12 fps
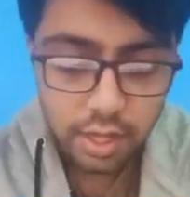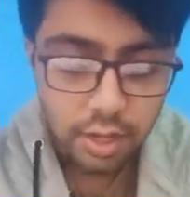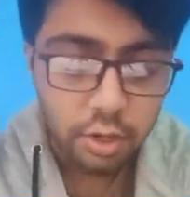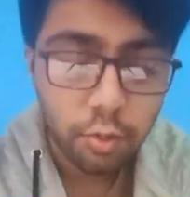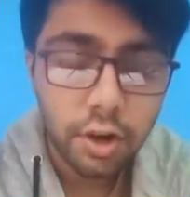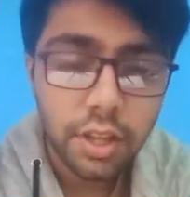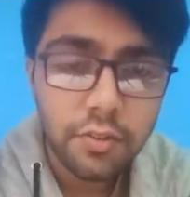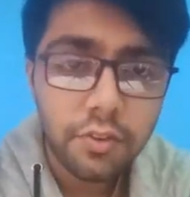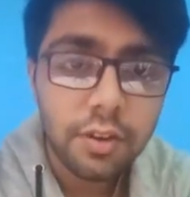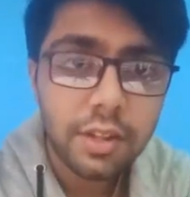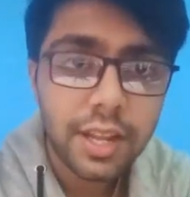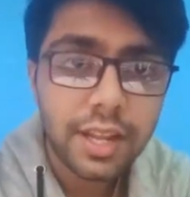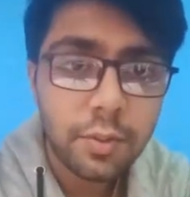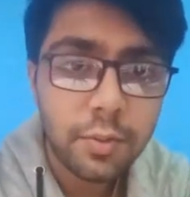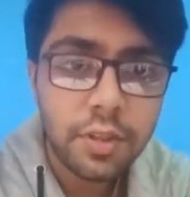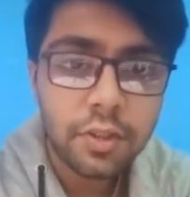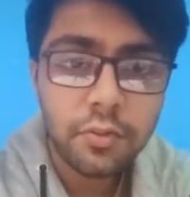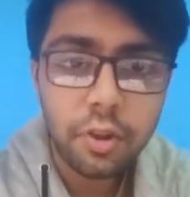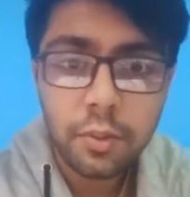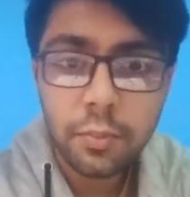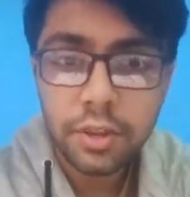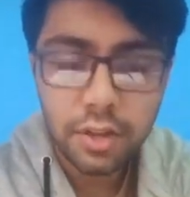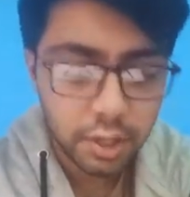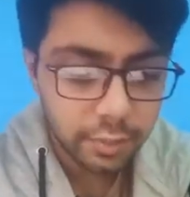So what is the first line imaging for a
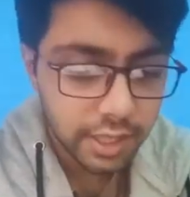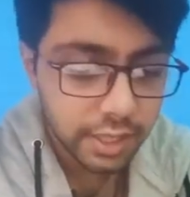patient